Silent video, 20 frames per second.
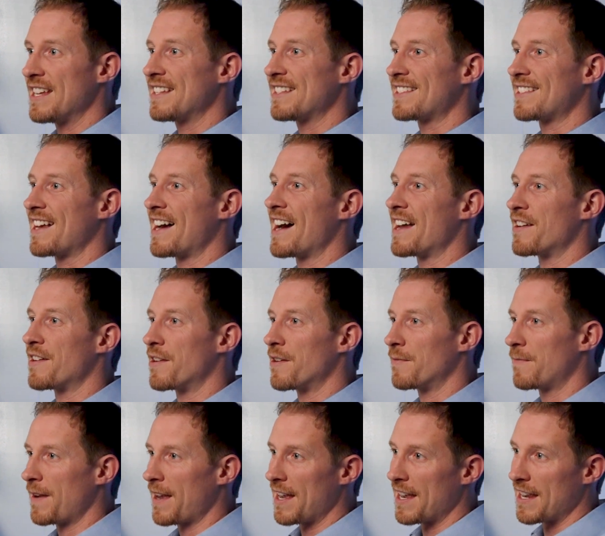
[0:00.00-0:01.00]
inside
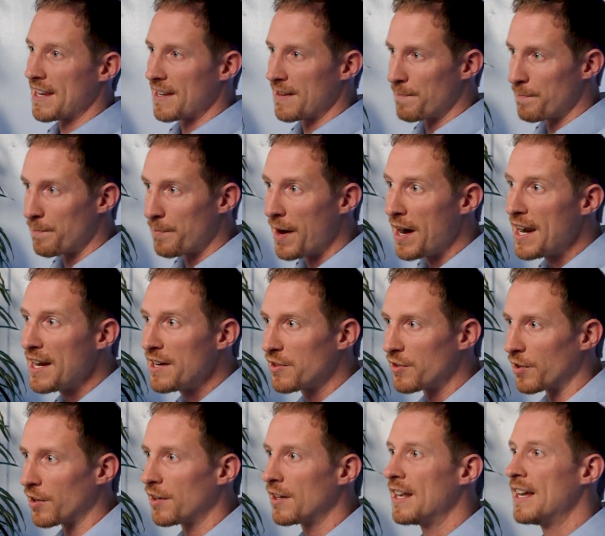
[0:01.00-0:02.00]
of a
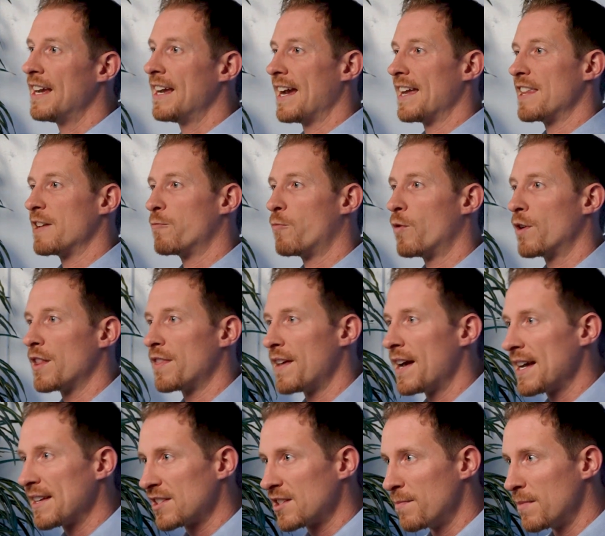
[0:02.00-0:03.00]
binder, and they wanted
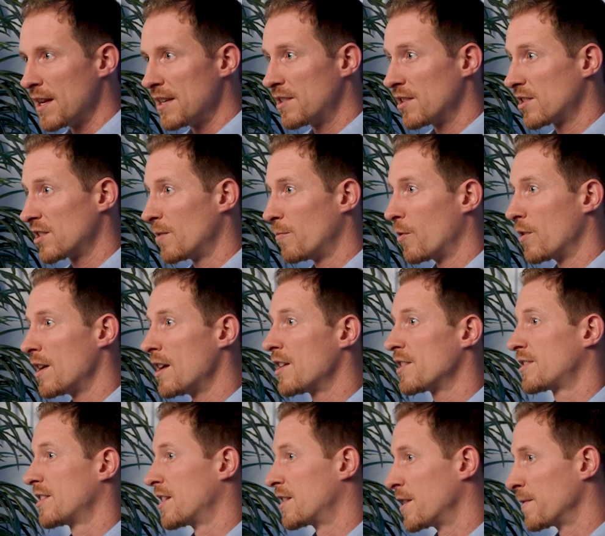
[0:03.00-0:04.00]
that submitted to someone
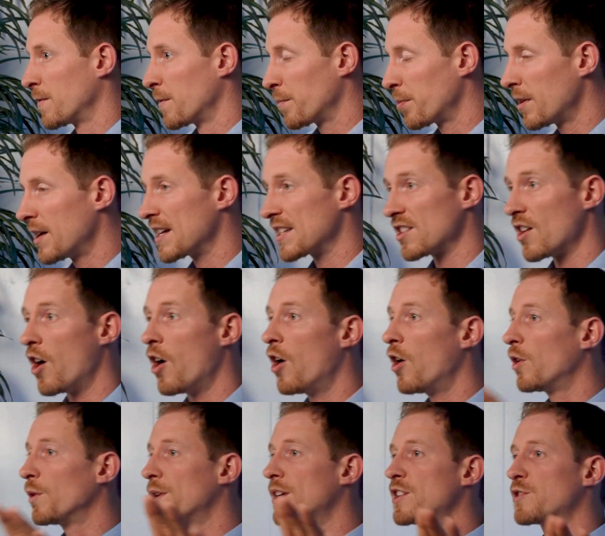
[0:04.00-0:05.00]
else at a different place.
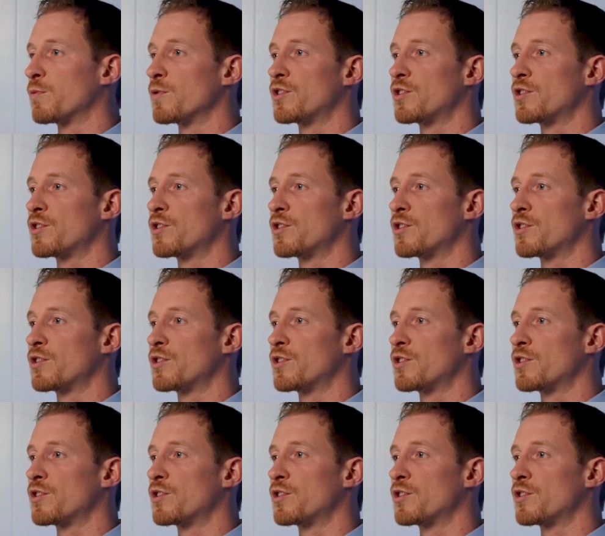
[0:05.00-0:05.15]
All these